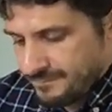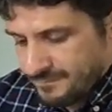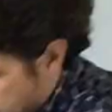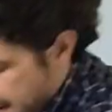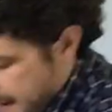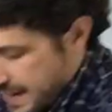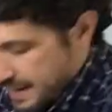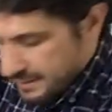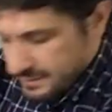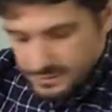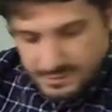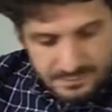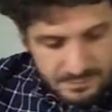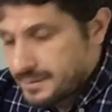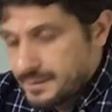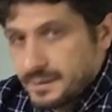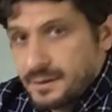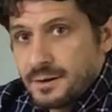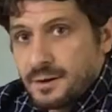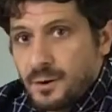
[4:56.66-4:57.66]
And
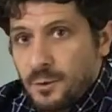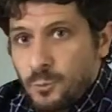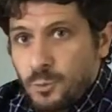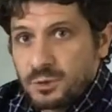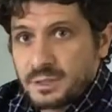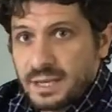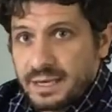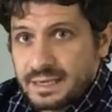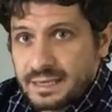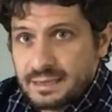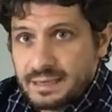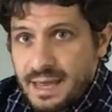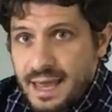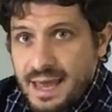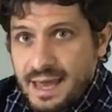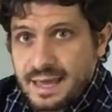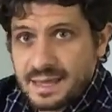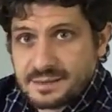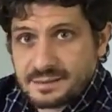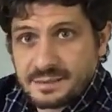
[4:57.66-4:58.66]
what I can
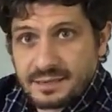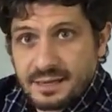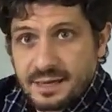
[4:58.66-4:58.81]
add,